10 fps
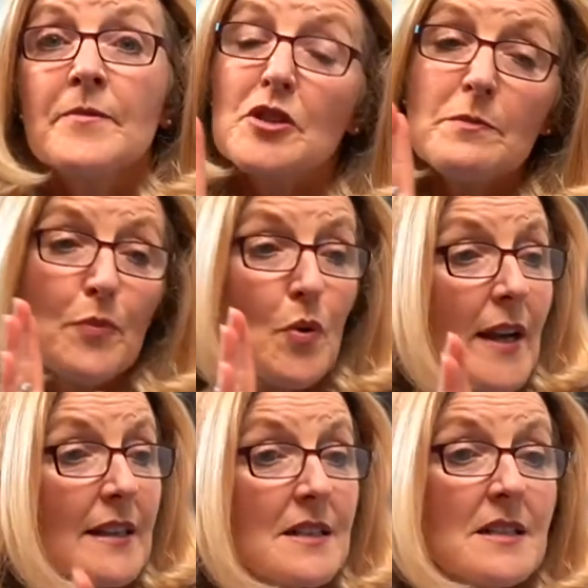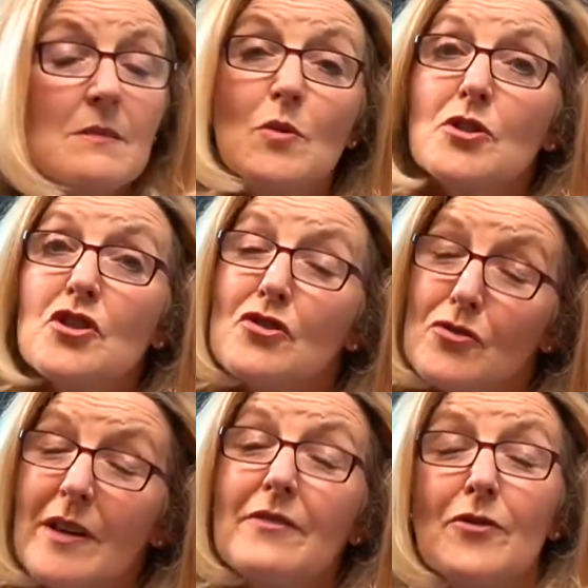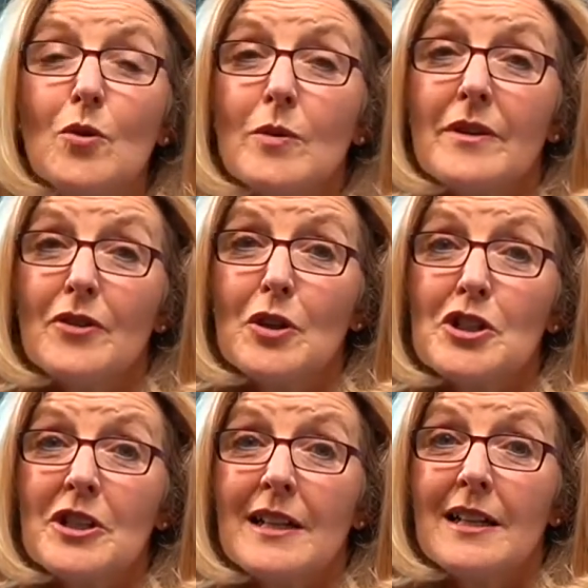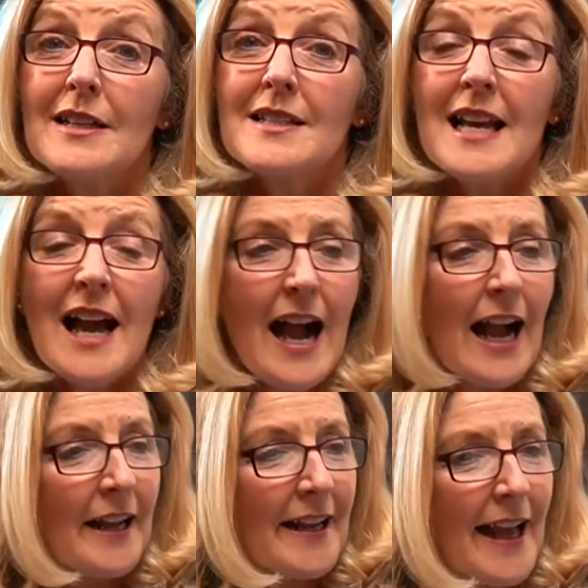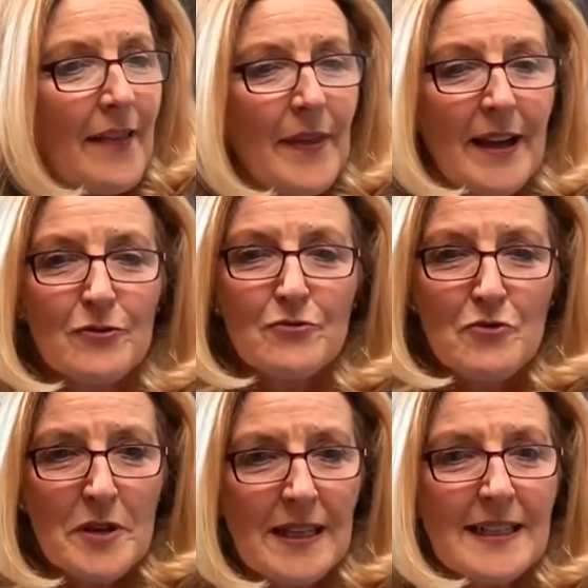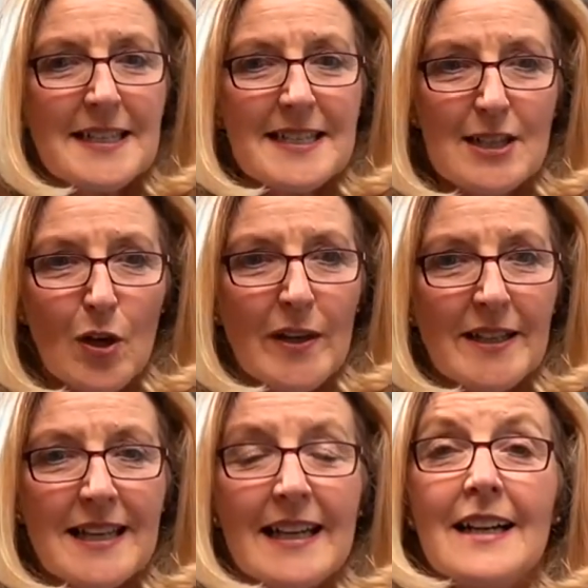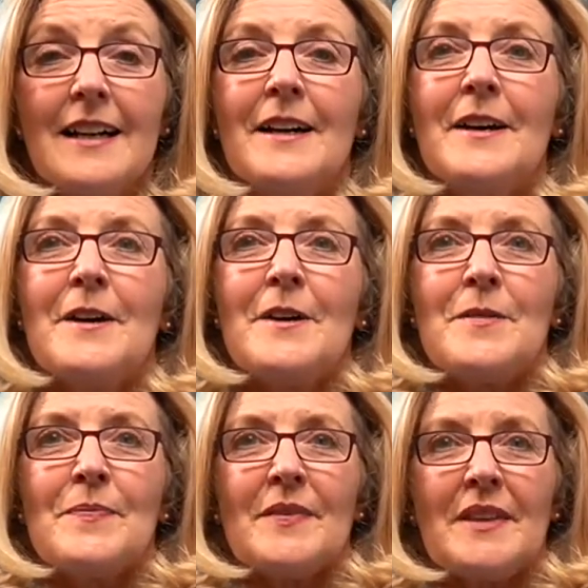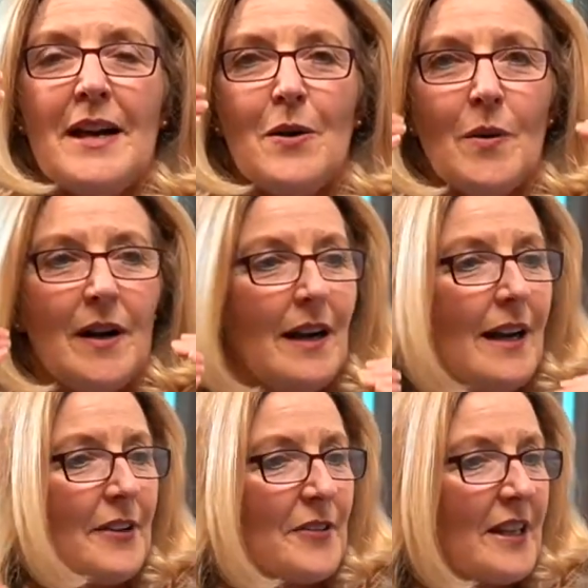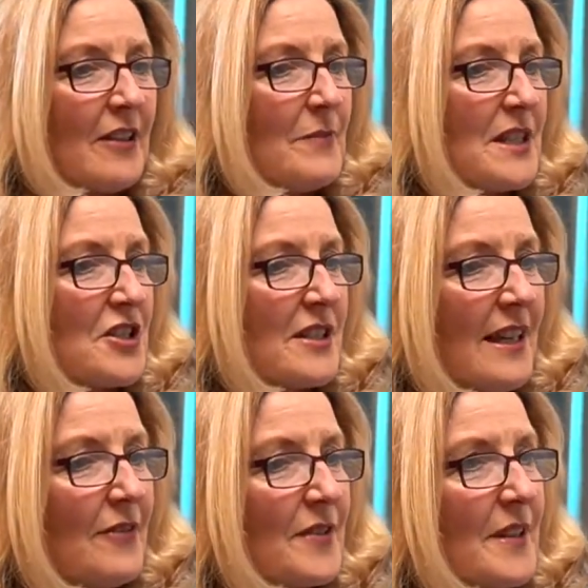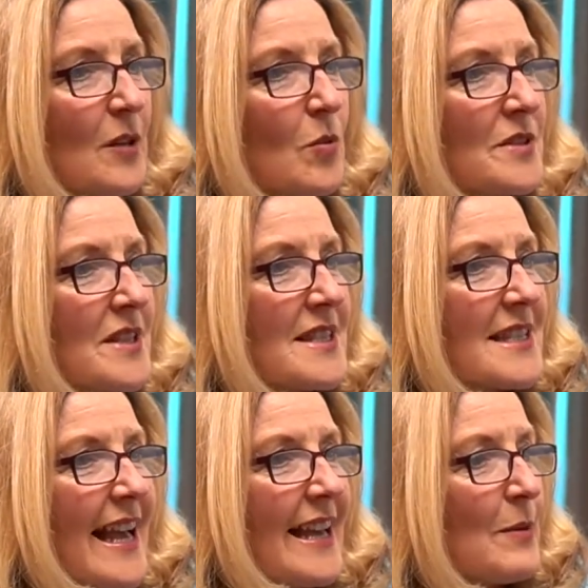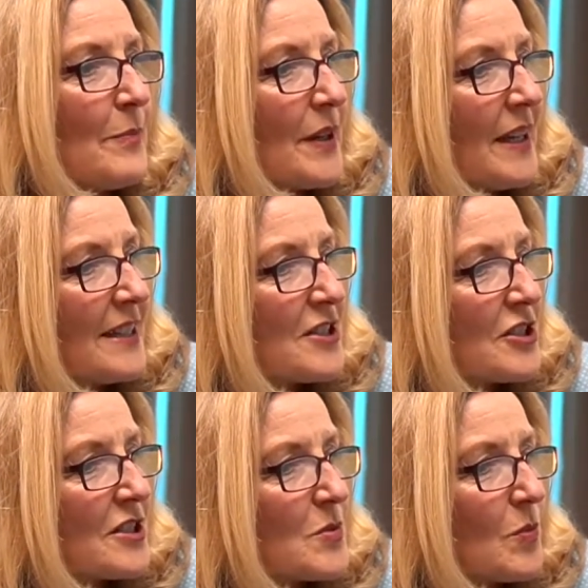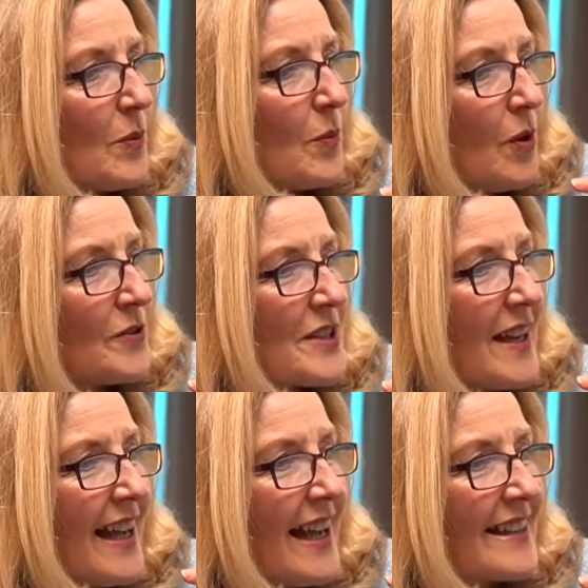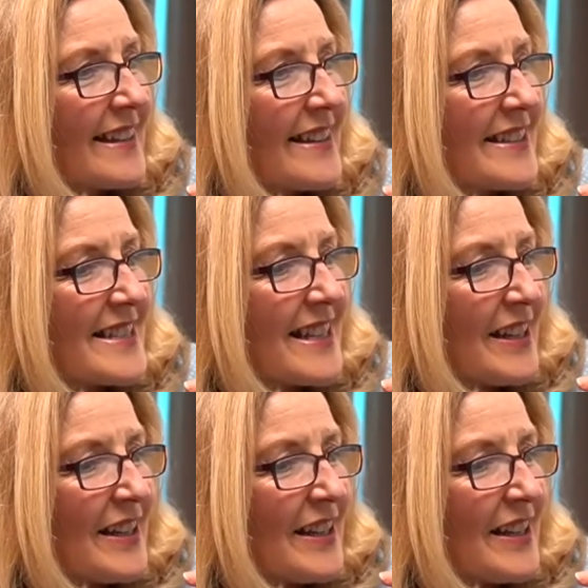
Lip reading: Just practice the more straightforward version, guys, and get that really solid. Now, I think I've mentioned everything I want to say, but I just want to add that